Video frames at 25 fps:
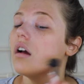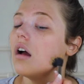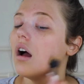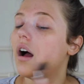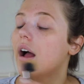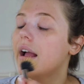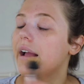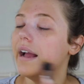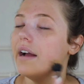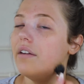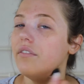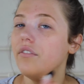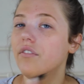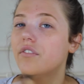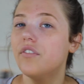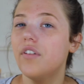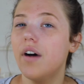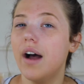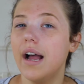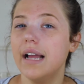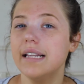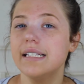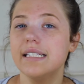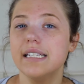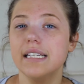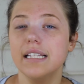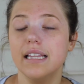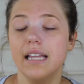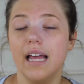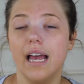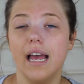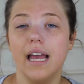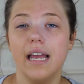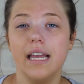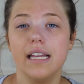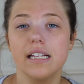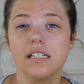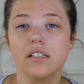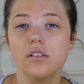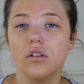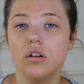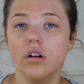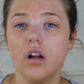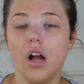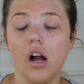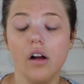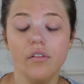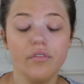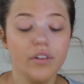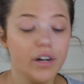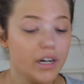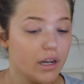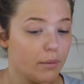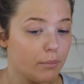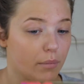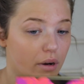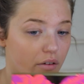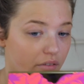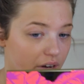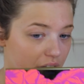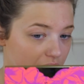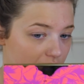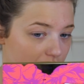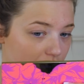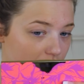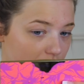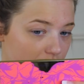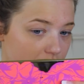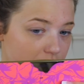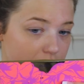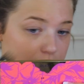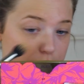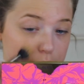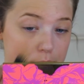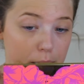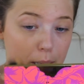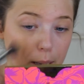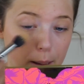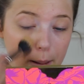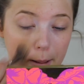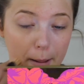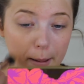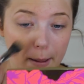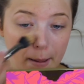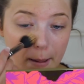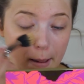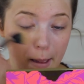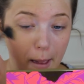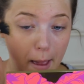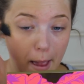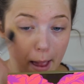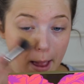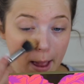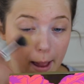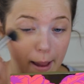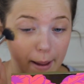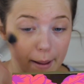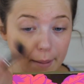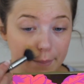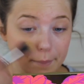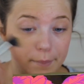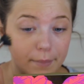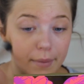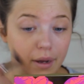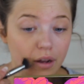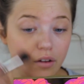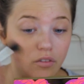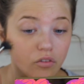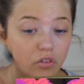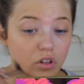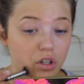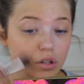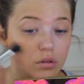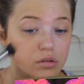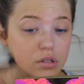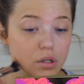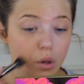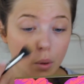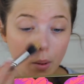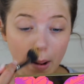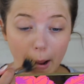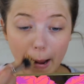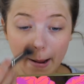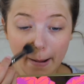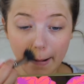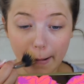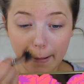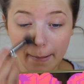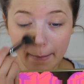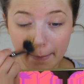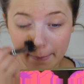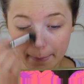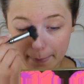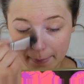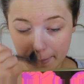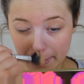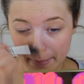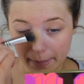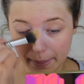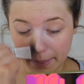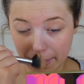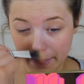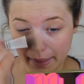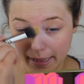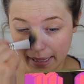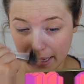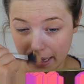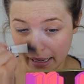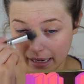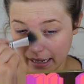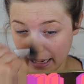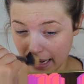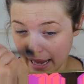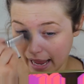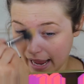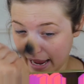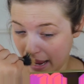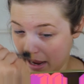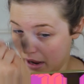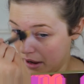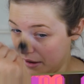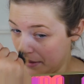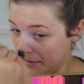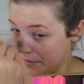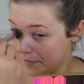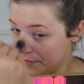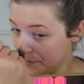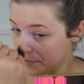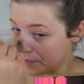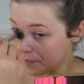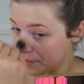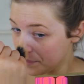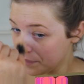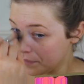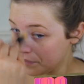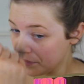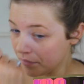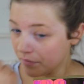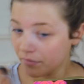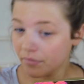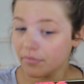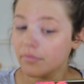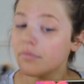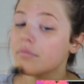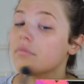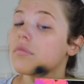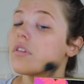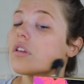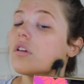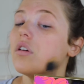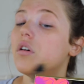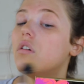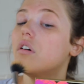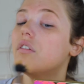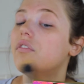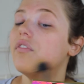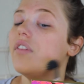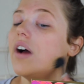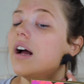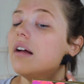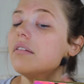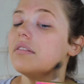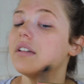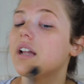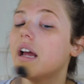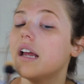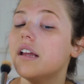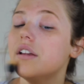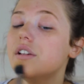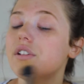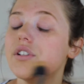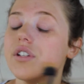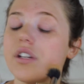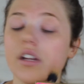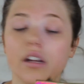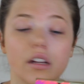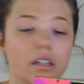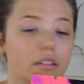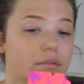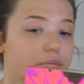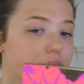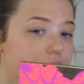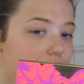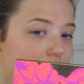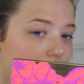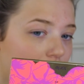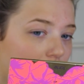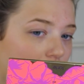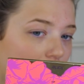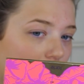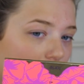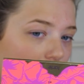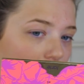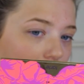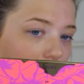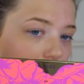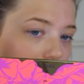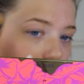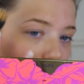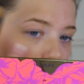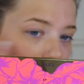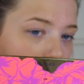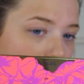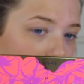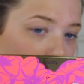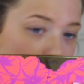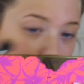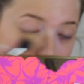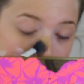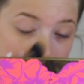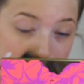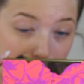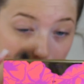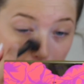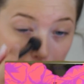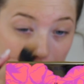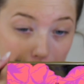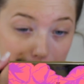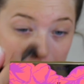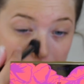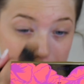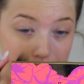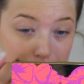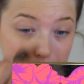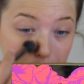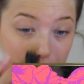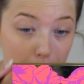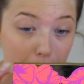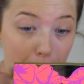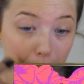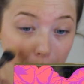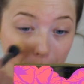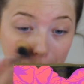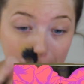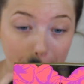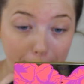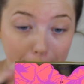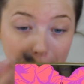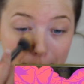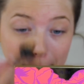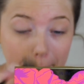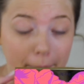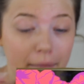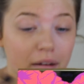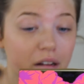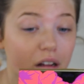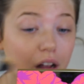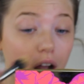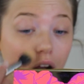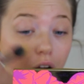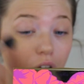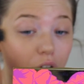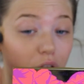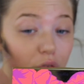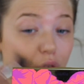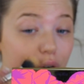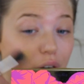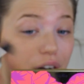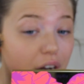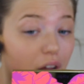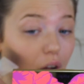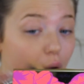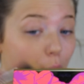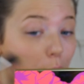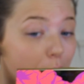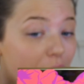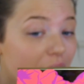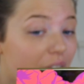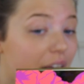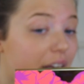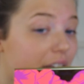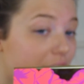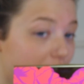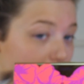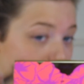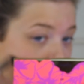I am finding that it's not covering up my redness. I've used quite a thick layer of foundation and it's not covering up any